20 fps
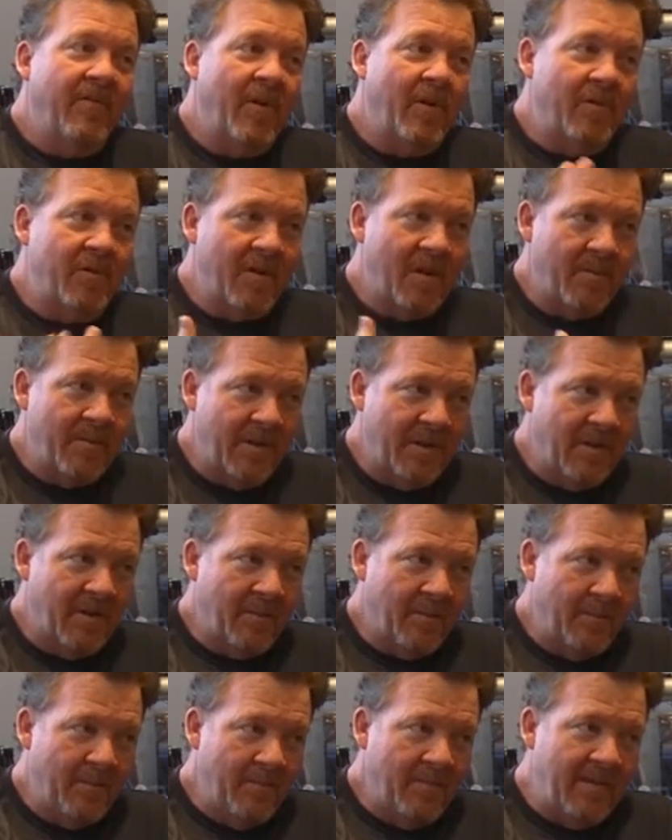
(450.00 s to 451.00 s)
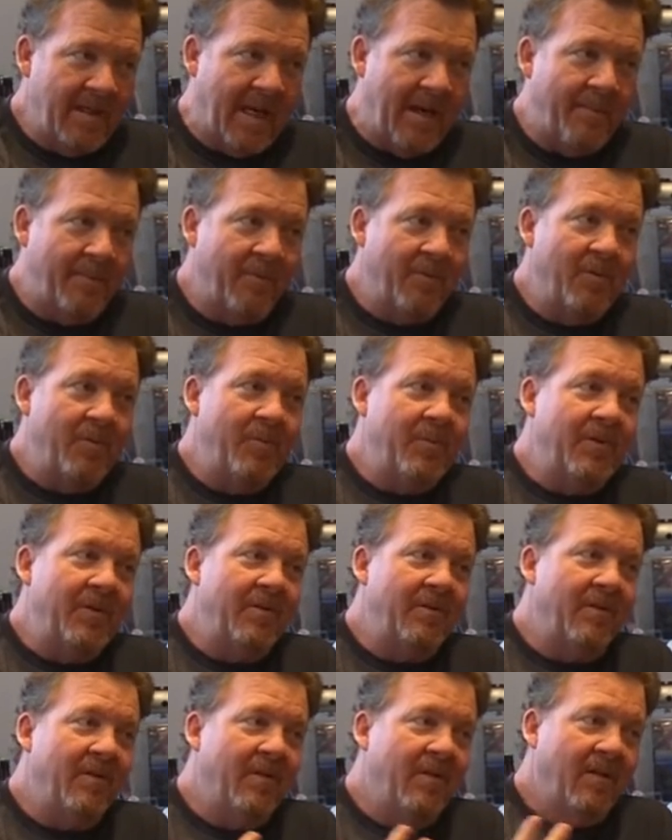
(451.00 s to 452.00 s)
folks coming to your taprooms
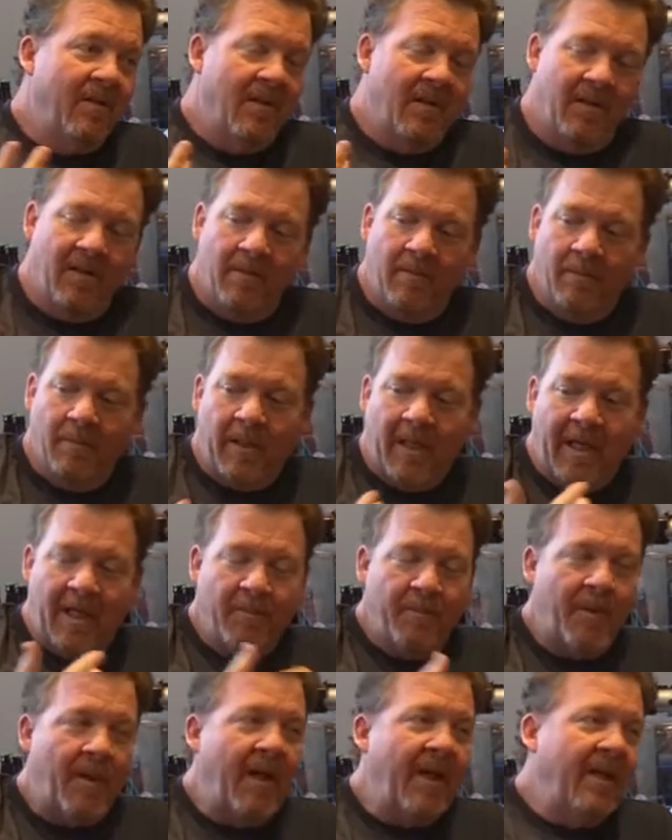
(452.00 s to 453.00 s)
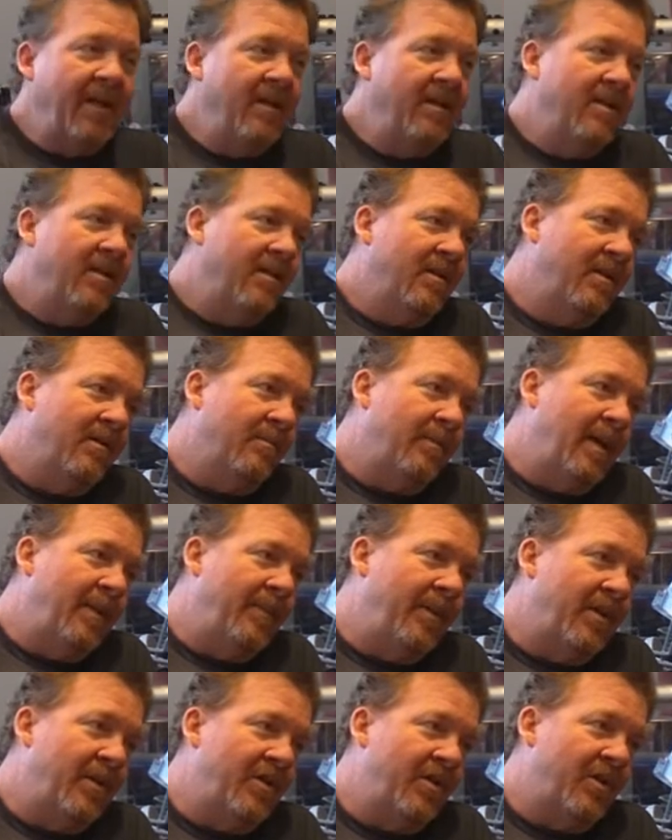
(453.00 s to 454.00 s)
and buying a pint and
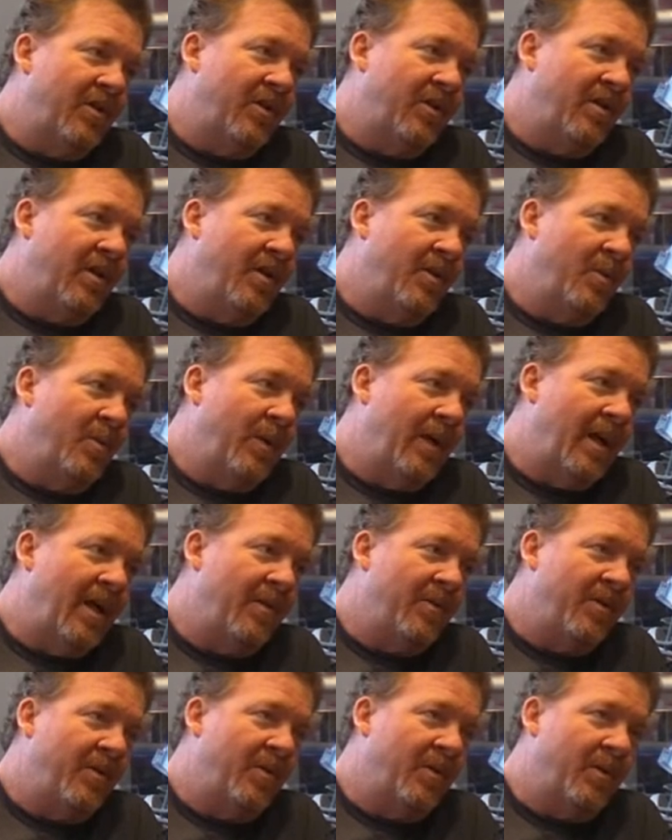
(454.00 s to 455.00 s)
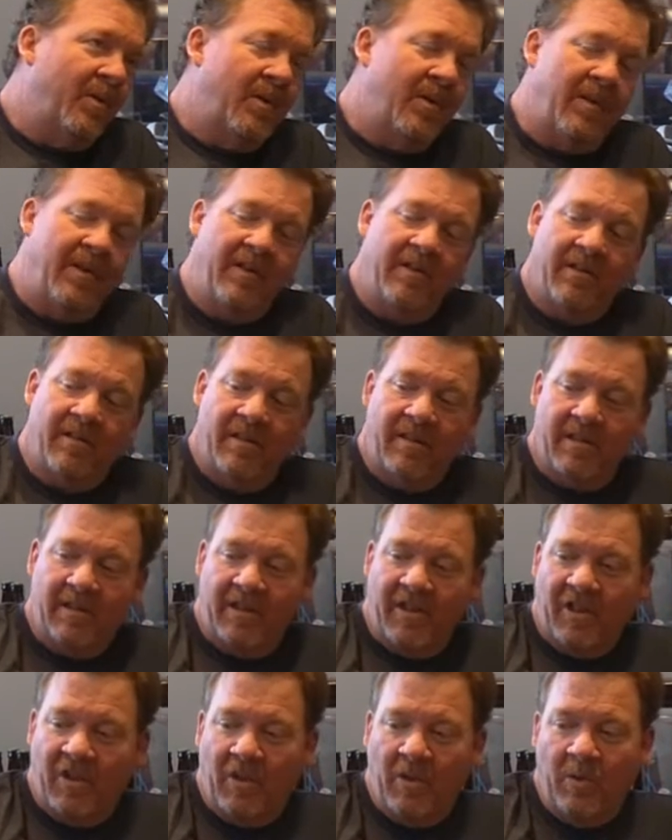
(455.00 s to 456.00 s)
maybe a shirt on the way out the door is a
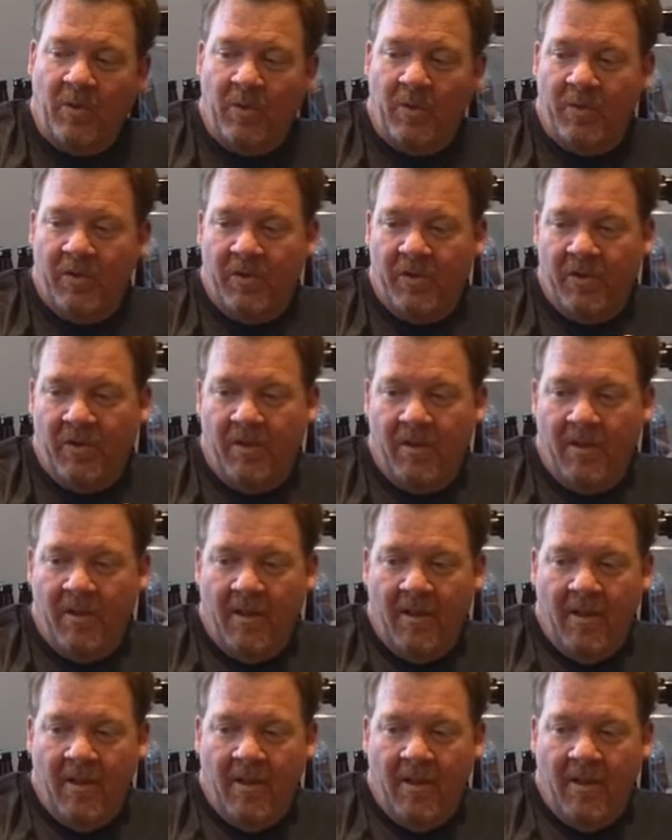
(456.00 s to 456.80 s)
huge